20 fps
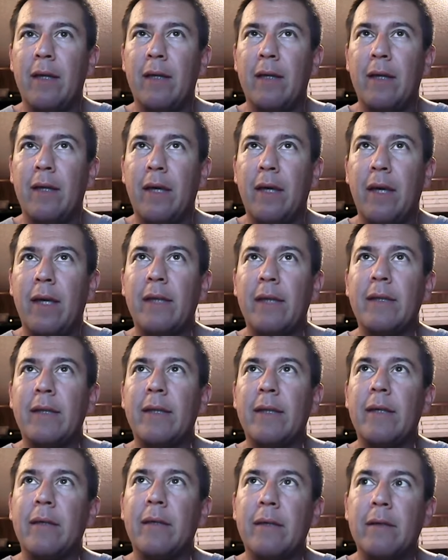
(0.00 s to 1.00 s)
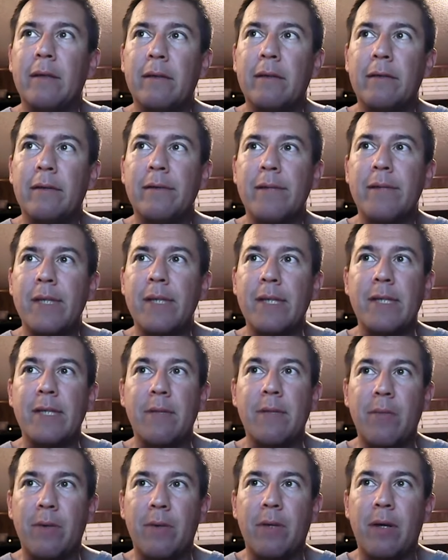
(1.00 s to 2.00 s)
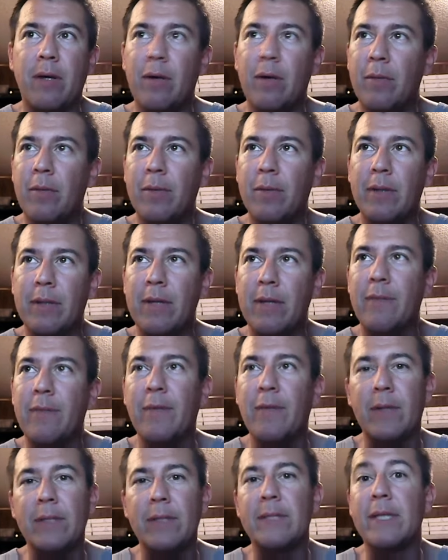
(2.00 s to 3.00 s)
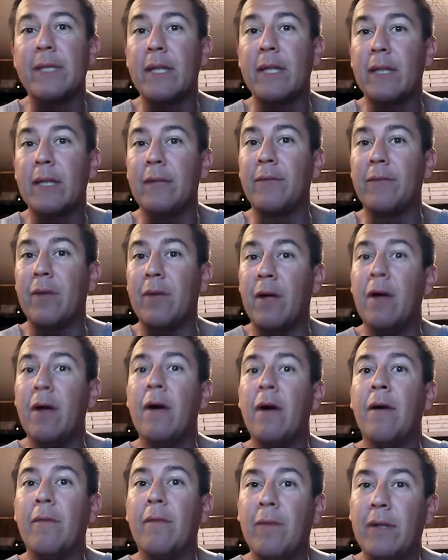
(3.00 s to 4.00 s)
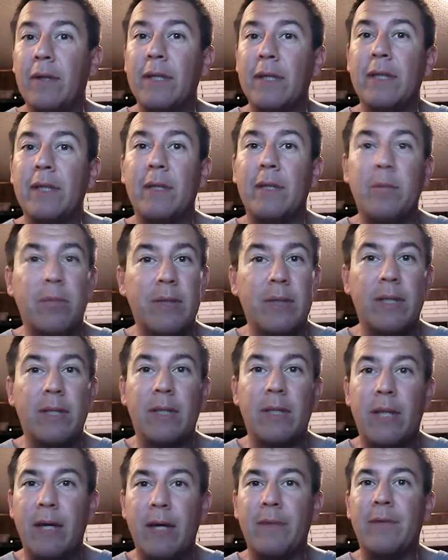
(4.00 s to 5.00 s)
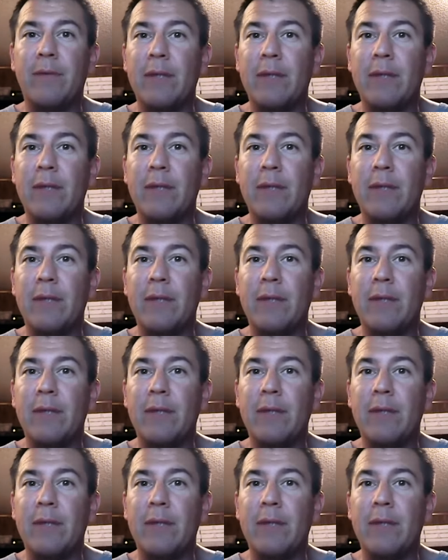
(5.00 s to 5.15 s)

hate to see someone go, but you definitely could say he lived a full and complete life.